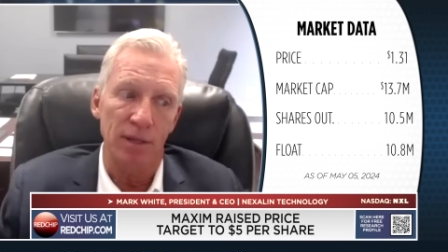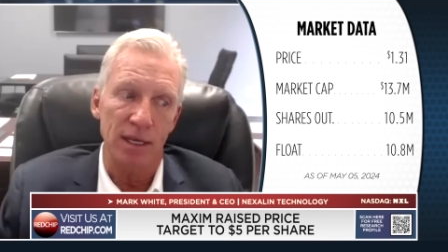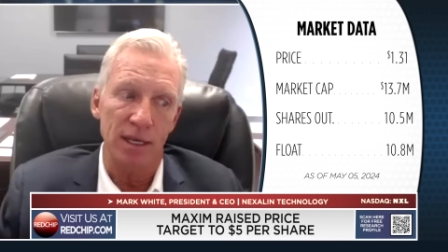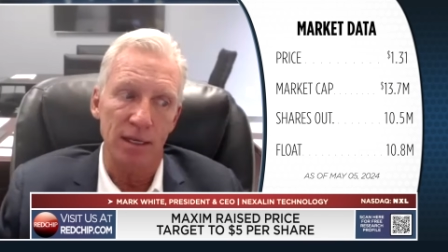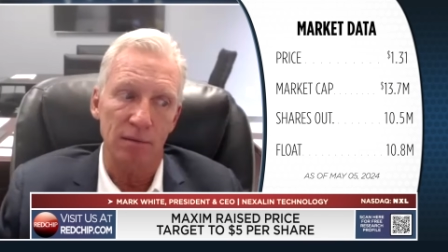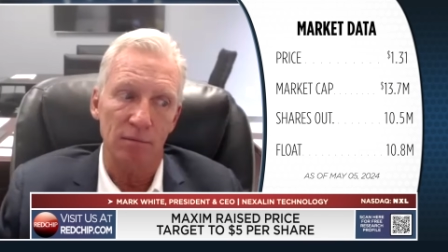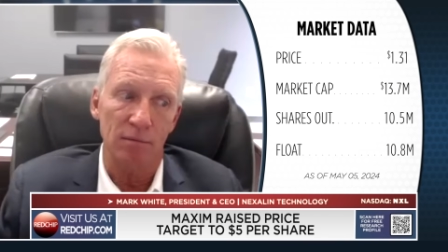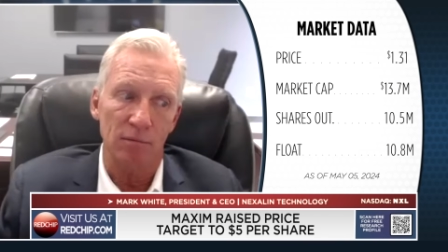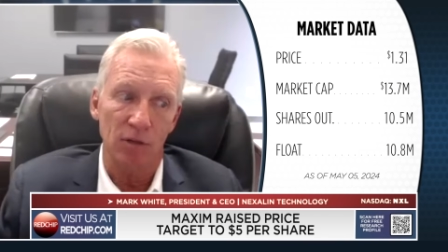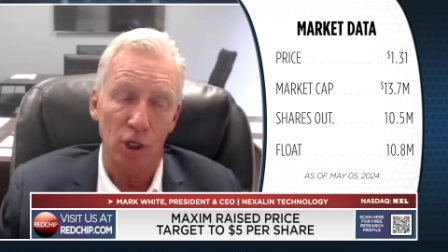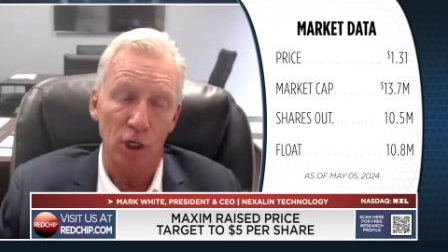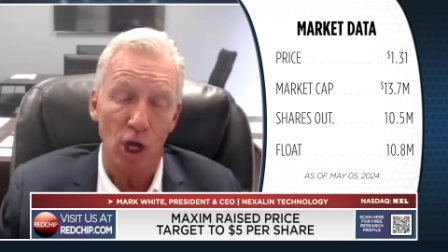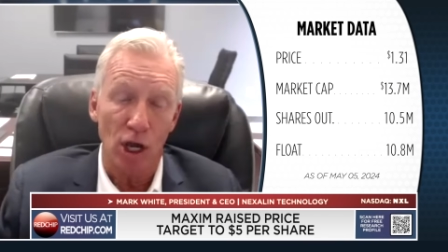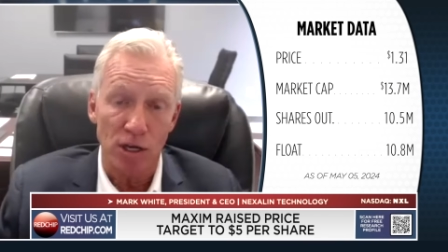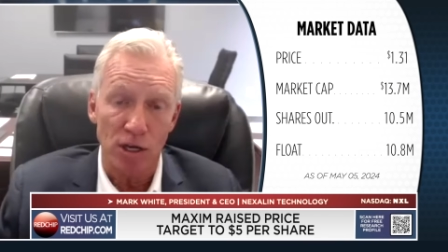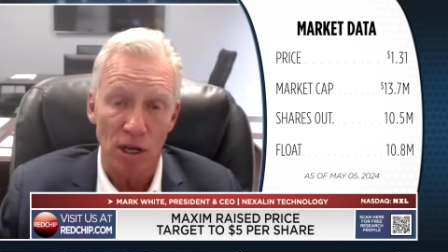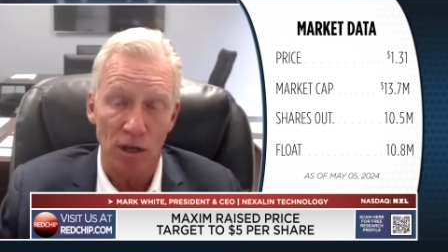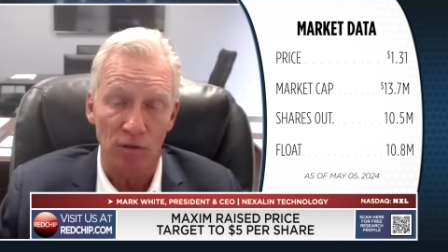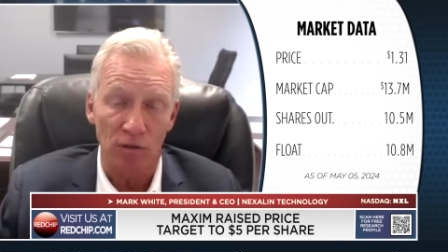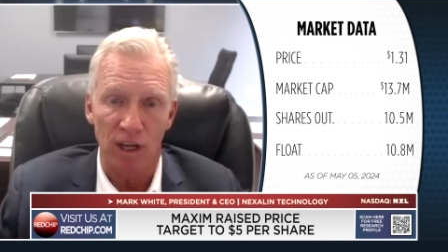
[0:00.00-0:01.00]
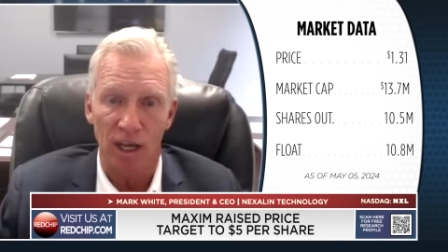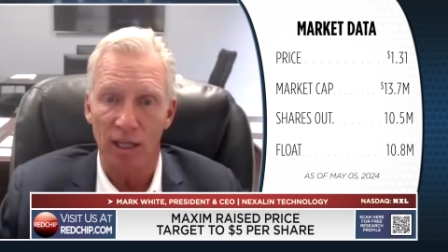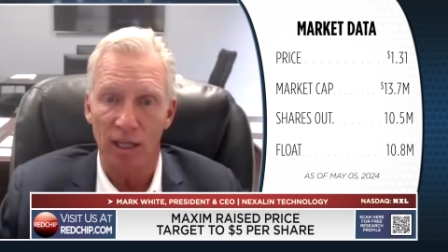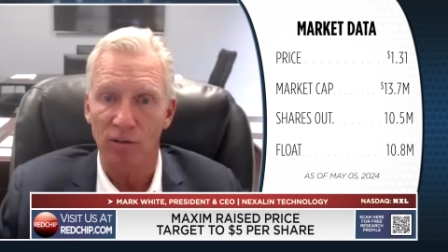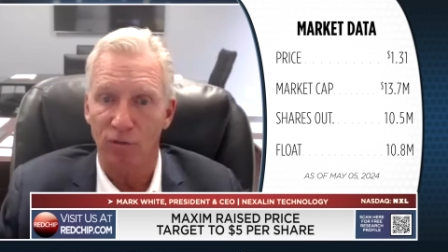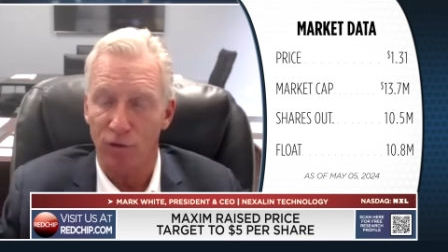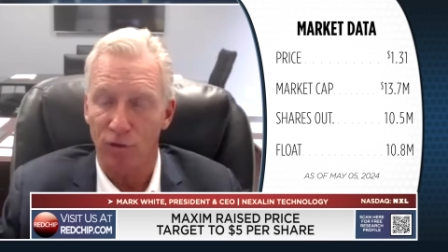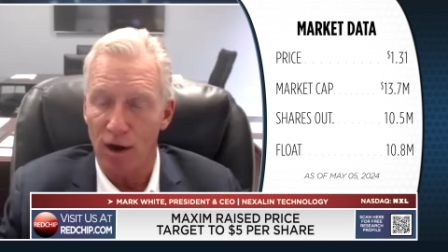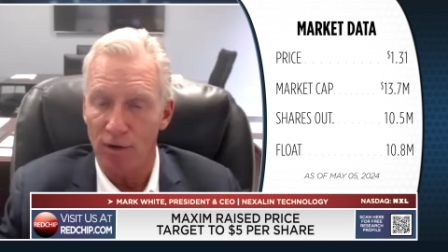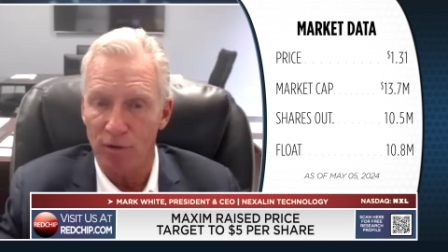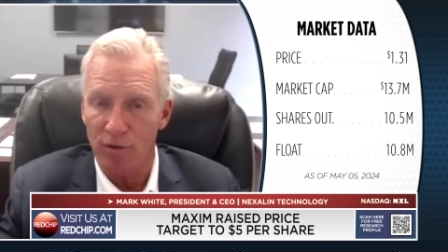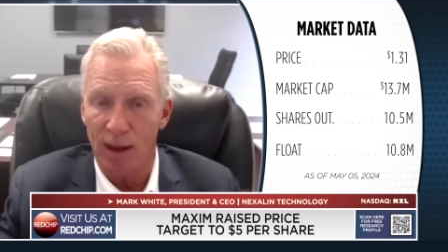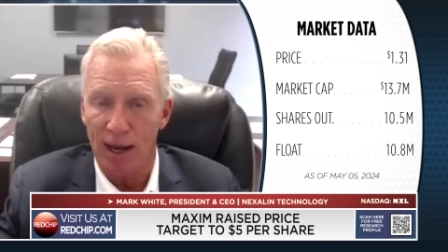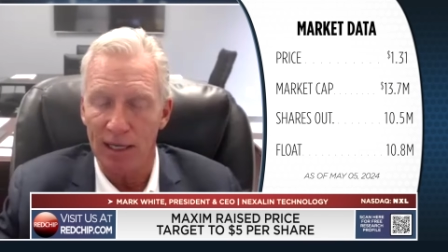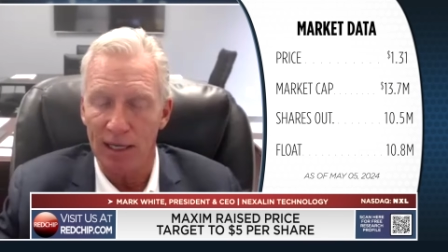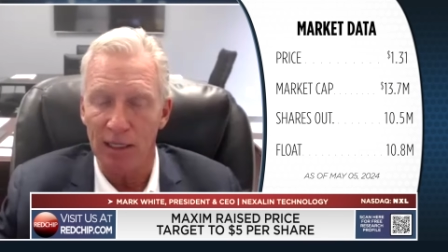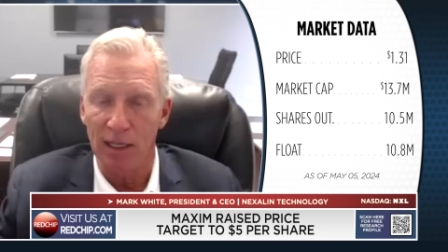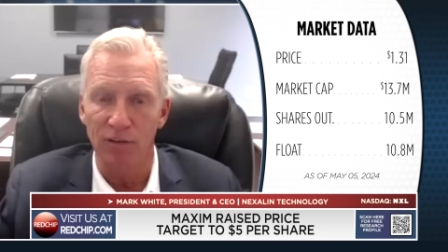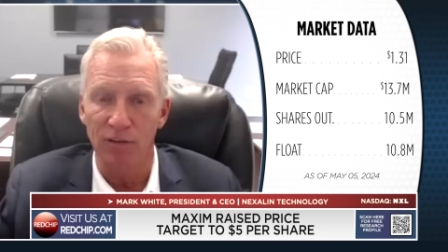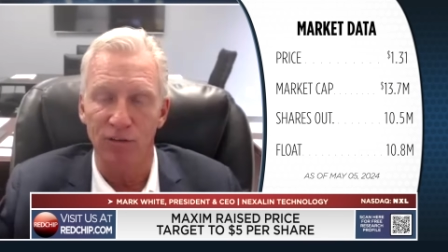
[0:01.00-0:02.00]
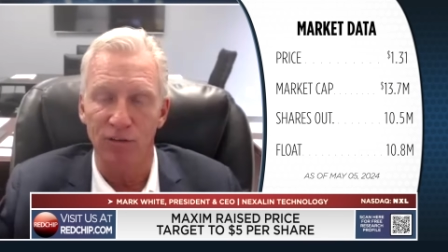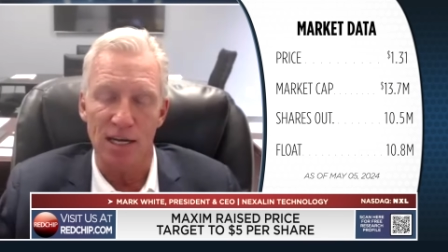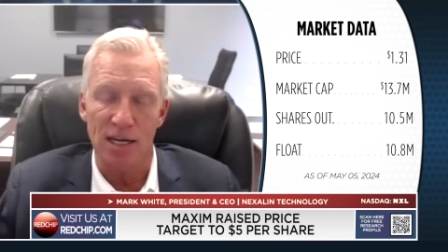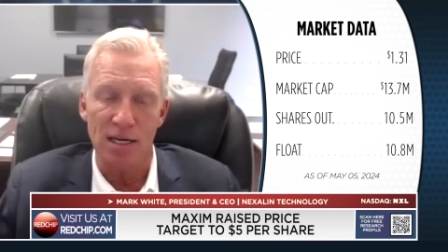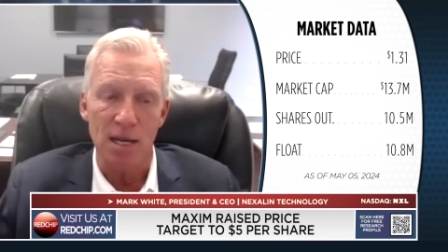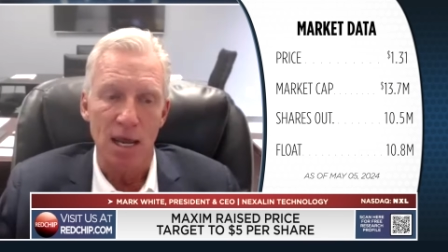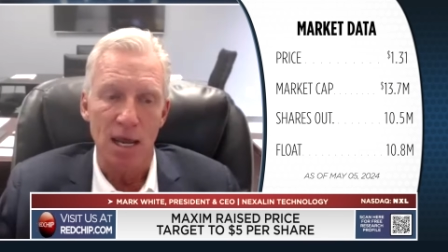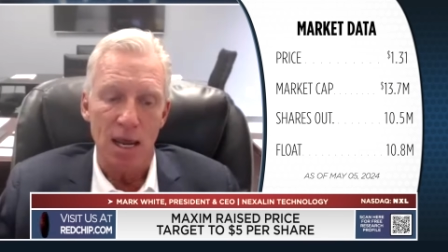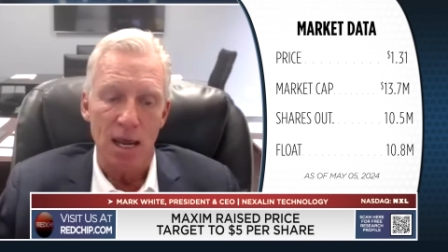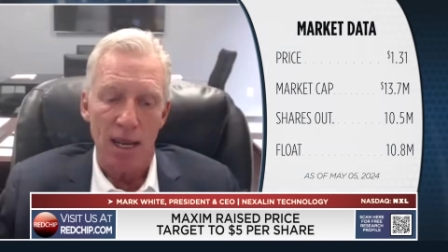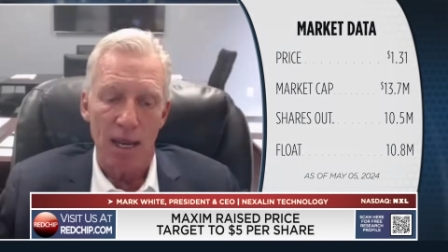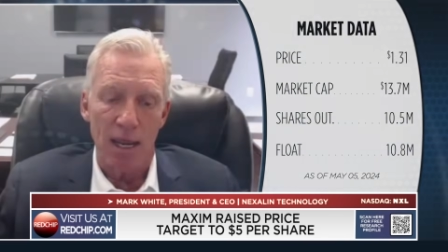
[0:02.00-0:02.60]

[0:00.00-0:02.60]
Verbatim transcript: the the good news is for everybody listening